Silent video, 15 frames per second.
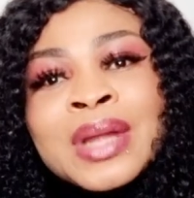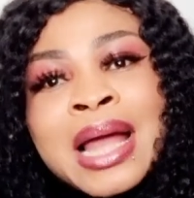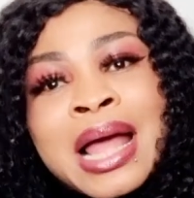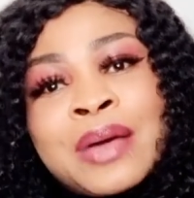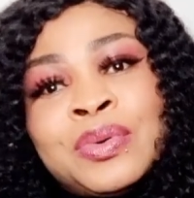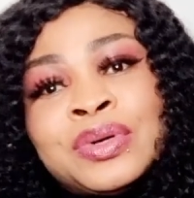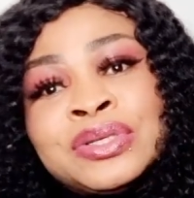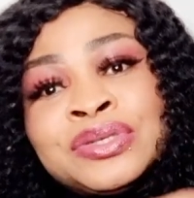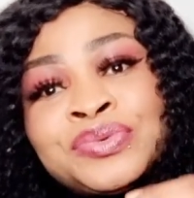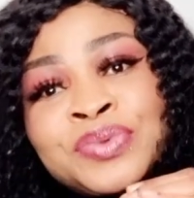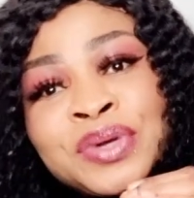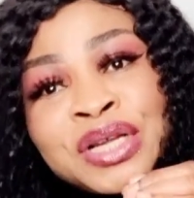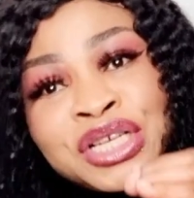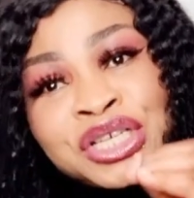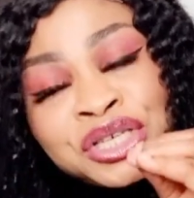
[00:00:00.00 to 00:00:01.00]
I was
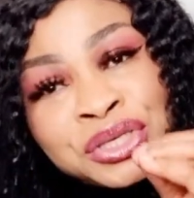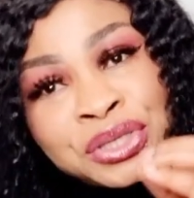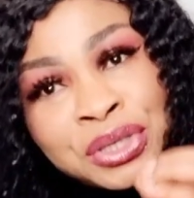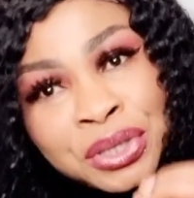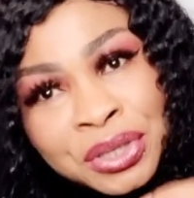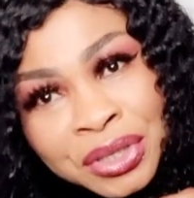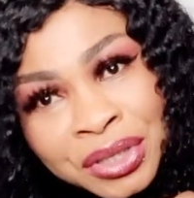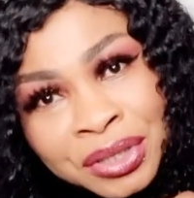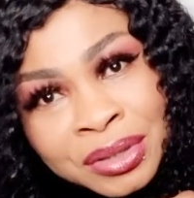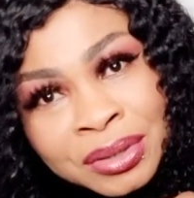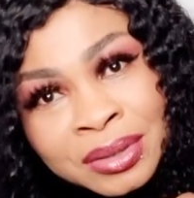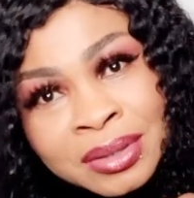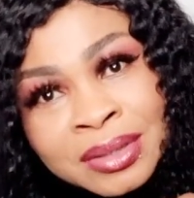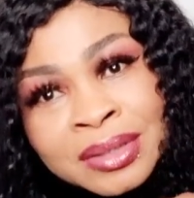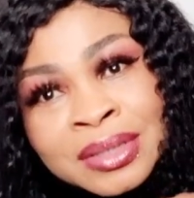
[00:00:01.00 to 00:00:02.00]
really shocked.
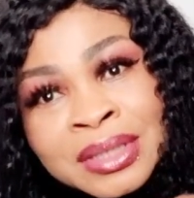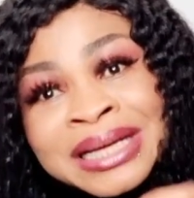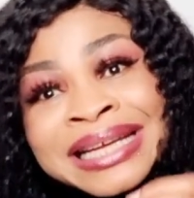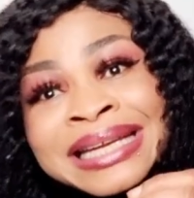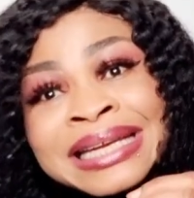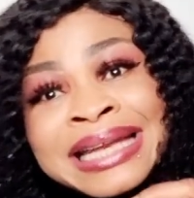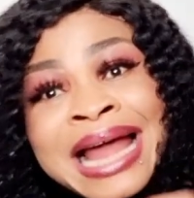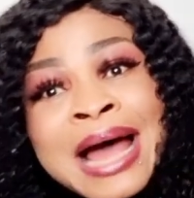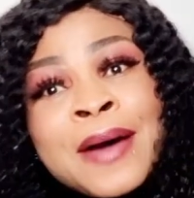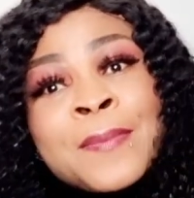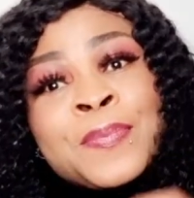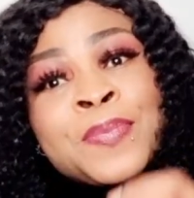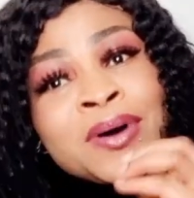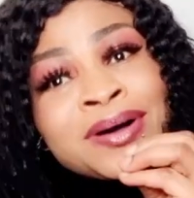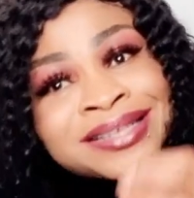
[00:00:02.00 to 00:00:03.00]

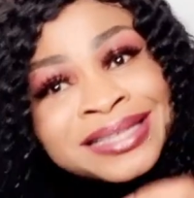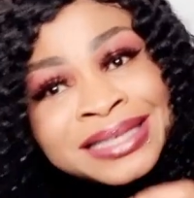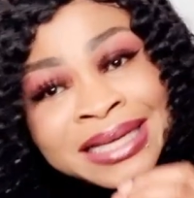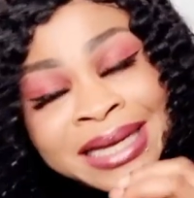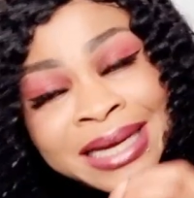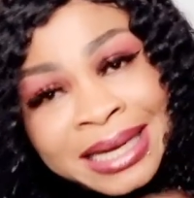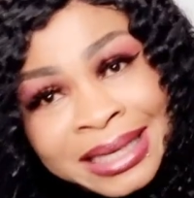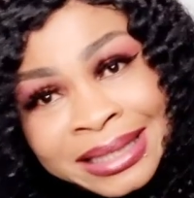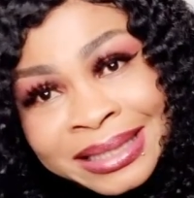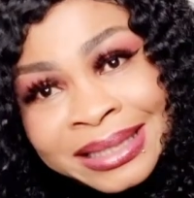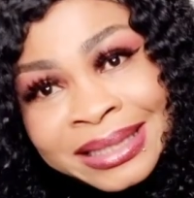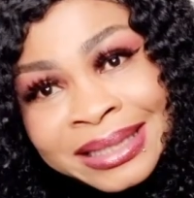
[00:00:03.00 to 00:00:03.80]
Now, posting it,